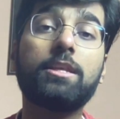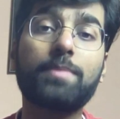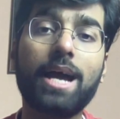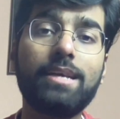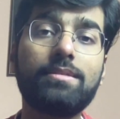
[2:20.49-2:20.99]

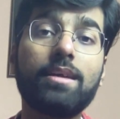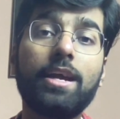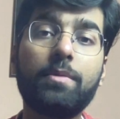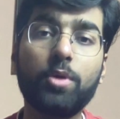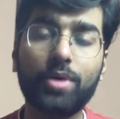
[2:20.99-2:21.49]
splice
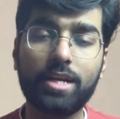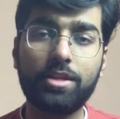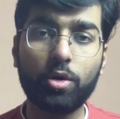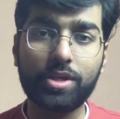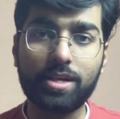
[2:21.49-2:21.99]
it mutates
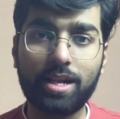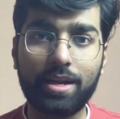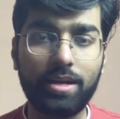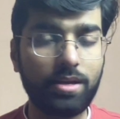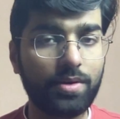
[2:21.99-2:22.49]
the original
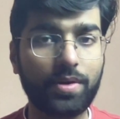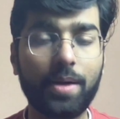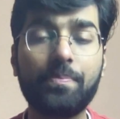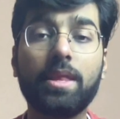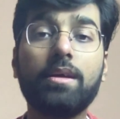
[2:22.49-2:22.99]
array okay